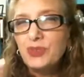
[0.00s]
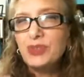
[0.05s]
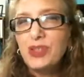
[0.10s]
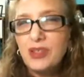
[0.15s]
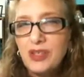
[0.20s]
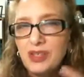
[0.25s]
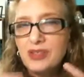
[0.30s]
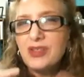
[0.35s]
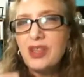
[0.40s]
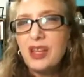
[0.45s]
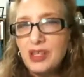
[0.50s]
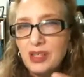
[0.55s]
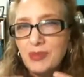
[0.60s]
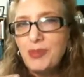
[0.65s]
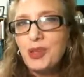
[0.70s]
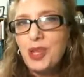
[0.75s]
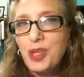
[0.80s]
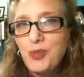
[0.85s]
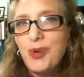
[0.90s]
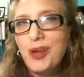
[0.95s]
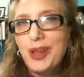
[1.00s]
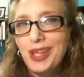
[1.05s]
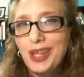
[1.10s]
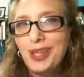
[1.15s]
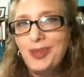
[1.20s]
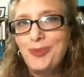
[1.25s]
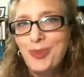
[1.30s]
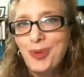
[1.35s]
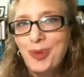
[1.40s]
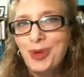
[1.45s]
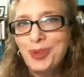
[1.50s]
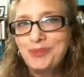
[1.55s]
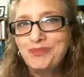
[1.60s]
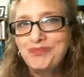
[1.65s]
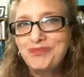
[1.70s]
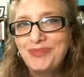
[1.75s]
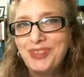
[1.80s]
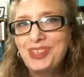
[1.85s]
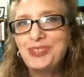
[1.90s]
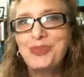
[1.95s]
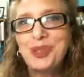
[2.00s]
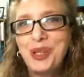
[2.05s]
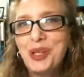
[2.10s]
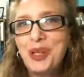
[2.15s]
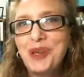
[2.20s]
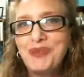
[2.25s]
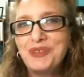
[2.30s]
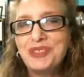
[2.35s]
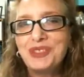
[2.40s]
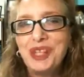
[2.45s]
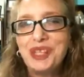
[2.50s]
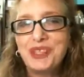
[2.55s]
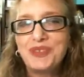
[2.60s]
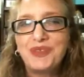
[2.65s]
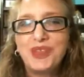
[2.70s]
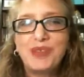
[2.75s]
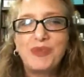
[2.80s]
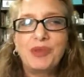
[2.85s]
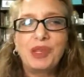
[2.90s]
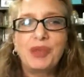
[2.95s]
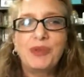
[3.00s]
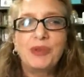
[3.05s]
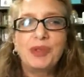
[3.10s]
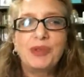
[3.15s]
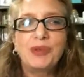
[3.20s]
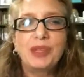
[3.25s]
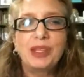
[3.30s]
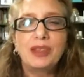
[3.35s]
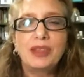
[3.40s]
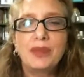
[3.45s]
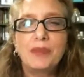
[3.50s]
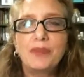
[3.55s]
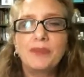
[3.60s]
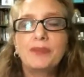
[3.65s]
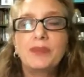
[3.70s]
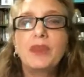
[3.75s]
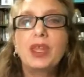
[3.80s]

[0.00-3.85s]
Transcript: designed to make you want to eat more. That's why you're never satisfied really when you eat them.